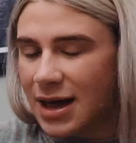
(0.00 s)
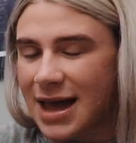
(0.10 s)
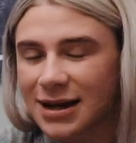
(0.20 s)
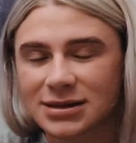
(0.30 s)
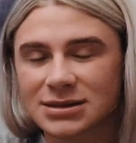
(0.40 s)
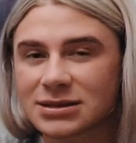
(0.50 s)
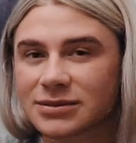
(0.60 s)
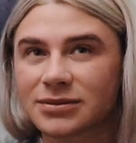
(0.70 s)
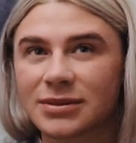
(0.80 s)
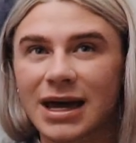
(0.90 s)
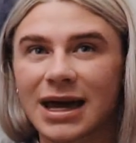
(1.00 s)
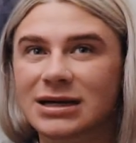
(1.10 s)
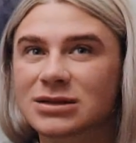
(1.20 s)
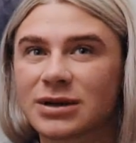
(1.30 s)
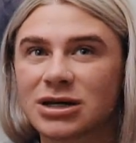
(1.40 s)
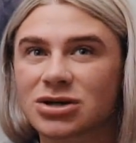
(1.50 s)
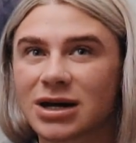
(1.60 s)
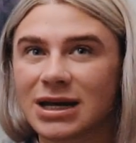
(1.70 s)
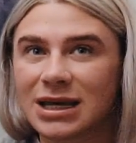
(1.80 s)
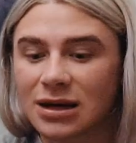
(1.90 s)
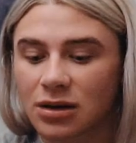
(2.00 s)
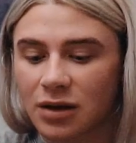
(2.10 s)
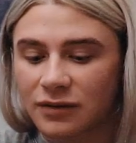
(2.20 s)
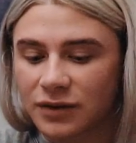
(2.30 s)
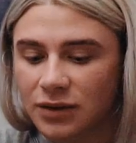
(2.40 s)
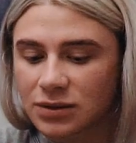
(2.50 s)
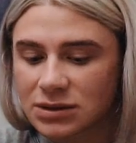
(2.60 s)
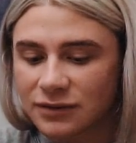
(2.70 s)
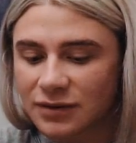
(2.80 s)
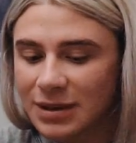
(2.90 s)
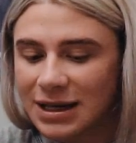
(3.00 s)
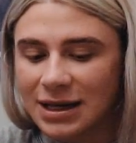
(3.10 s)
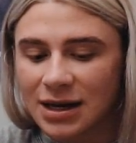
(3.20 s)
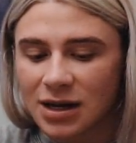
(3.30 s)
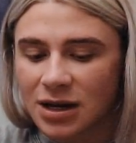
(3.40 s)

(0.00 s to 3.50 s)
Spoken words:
eggs when you're trying to eat a lot of food, for me,